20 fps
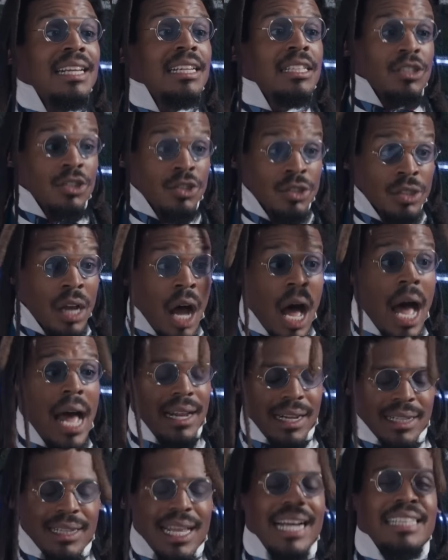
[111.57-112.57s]

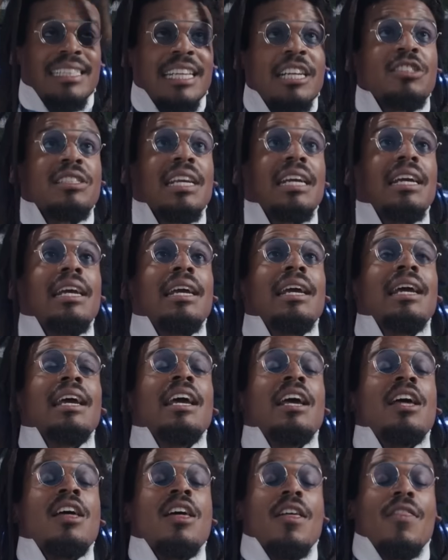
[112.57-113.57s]
not, like there's a
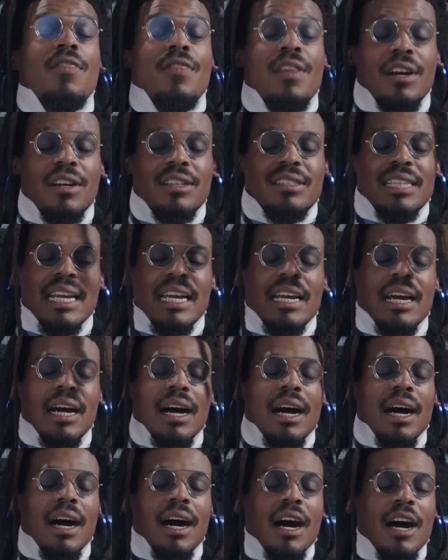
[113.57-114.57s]

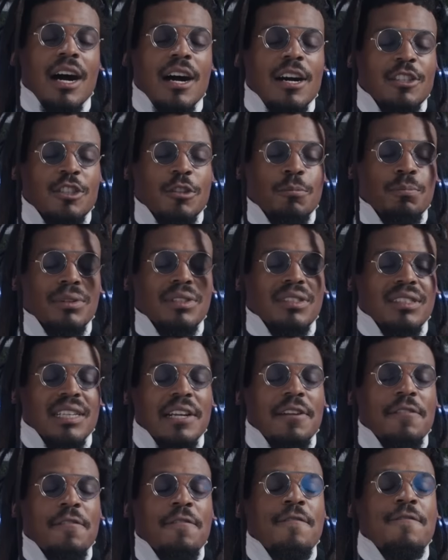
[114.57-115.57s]

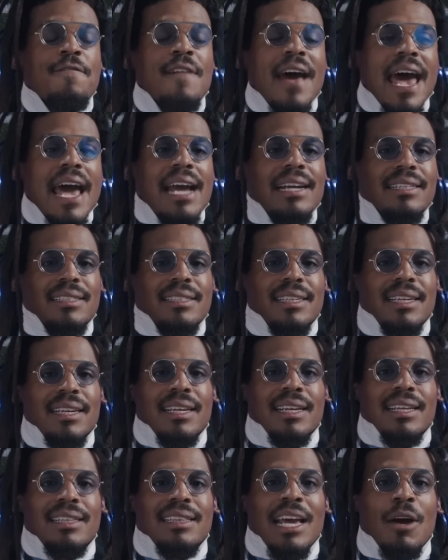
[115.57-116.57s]
100% fact
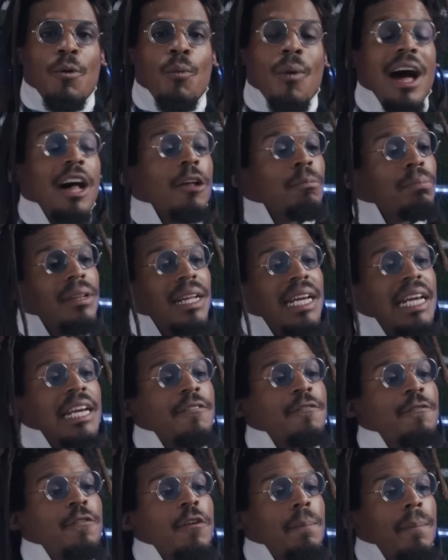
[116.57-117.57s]
that while playing
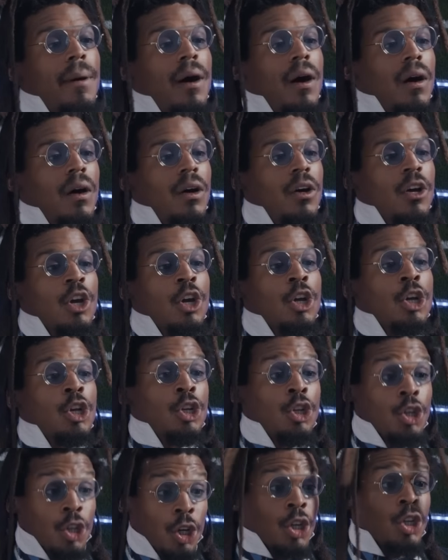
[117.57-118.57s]
football,
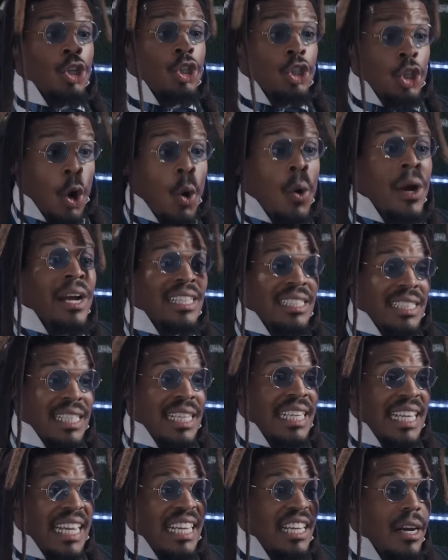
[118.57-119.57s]
you're going to
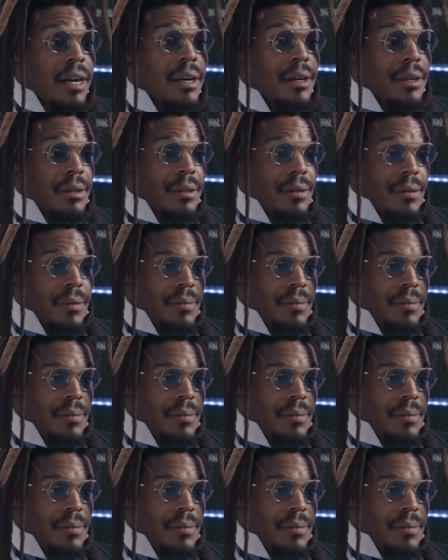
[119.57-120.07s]
get hurt.